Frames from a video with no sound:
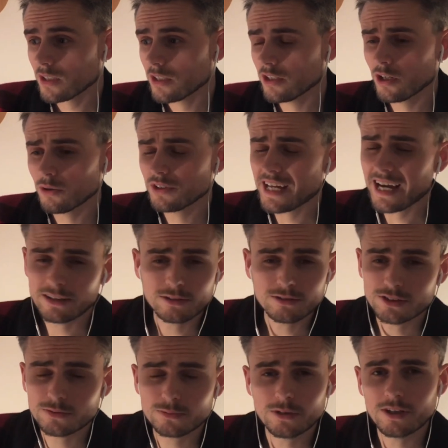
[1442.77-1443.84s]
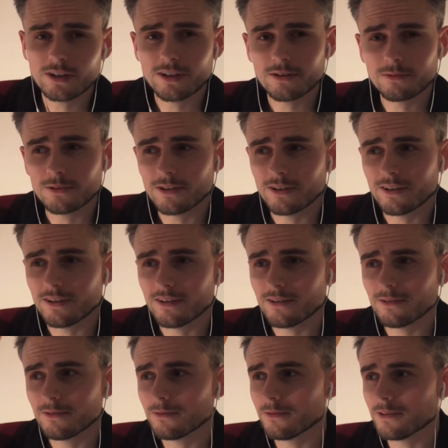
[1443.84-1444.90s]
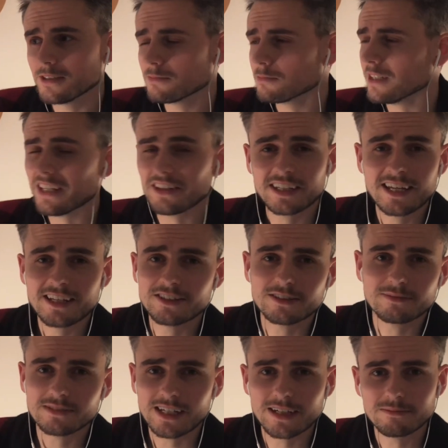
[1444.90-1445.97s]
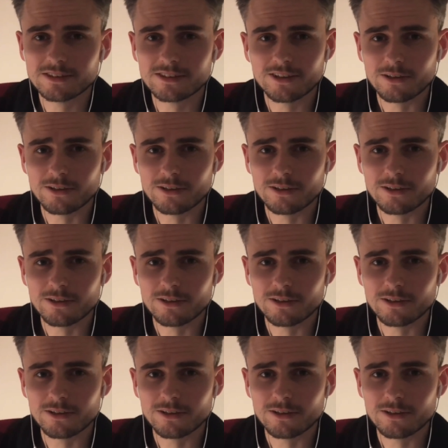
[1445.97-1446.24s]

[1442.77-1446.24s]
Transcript: You know, the adults were like the kids sometimes.